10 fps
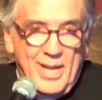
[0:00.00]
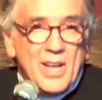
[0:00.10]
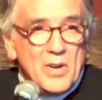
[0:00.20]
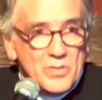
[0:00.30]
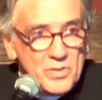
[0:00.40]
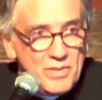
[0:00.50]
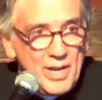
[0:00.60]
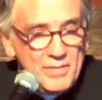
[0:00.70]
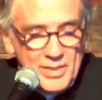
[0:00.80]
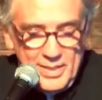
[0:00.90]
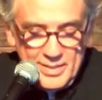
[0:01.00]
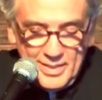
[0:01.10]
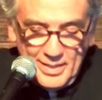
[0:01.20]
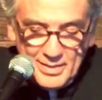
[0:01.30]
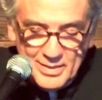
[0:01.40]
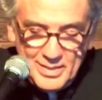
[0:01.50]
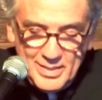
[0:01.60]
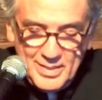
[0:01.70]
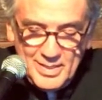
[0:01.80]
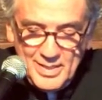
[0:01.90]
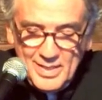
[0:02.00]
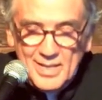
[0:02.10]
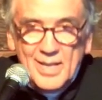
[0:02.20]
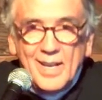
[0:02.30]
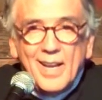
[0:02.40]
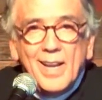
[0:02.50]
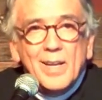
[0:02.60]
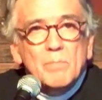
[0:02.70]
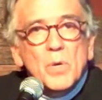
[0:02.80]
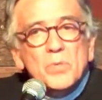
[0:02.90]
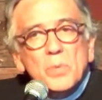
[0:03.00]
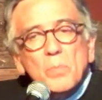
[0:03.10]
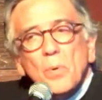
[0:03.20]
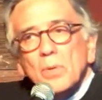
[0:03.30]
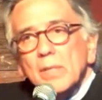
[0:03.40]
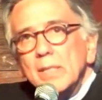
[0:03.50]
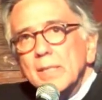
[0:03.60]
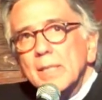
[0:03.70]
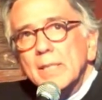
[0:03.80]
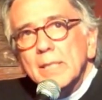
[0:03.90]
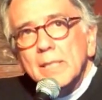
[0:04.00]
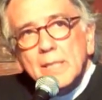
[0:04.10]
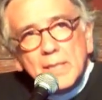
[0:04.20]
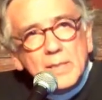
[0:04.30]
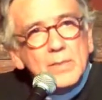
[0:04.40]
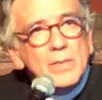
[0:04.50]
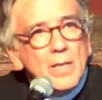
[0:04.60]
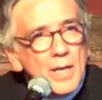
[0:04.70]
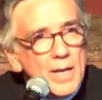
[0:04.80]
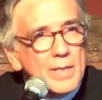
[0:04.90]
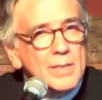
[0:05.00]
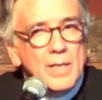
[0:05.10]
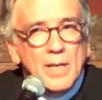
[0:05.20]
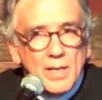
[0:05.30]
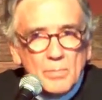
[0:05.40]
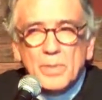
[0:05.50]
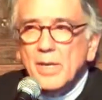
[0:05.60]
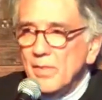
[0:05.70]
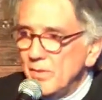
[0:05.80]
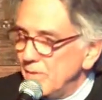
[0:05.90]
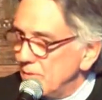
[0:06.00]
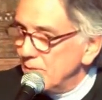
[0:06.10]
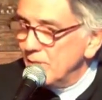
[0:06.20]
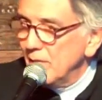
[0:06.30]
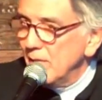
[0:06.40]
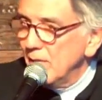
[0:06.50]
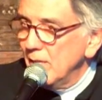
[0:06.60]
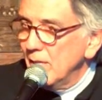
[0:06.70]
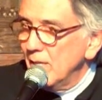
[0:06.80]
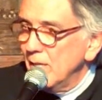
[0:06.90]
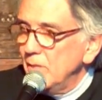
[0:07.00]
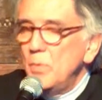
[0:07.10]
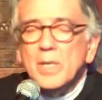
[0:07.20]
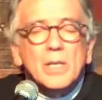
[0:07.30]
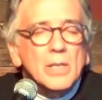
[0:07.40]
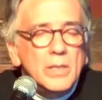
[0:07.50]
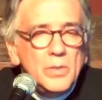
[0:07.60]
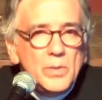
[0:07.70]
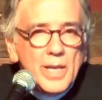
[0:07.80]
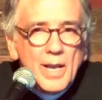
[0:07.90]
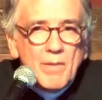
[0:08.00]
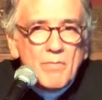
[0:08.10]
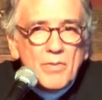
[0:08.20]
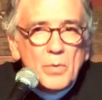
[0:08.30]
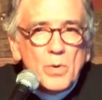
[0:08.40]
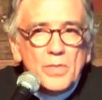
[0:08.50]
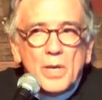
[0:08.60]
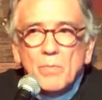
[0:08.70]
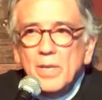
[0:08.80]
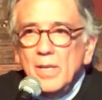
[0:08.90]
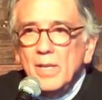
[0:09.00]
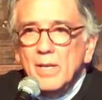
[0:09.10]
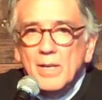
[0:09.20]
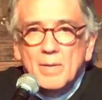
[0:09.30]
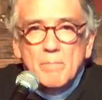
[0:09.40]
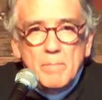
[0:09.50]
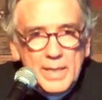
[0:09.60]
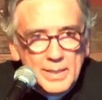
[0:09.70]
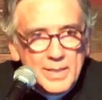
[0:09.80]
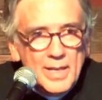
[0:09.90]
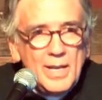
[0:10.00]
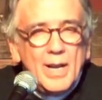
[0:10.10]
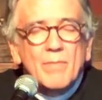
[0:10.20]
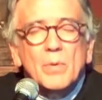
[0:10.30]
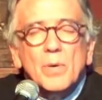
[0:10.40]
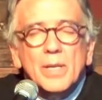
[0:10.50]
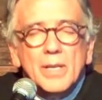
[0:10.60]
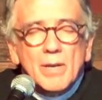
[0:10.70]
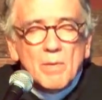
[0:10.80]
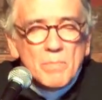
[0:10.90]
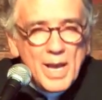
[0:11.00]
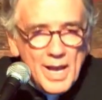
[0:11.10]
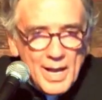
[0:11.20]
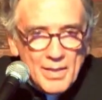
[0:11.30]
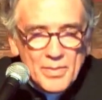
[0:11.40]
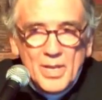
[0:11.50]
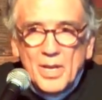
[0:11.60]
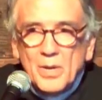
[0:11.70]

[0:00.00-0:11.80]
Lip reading: and our survival instincts, and most importantly, to continue to act to help others, to include everyone that we meet, everyone in our path,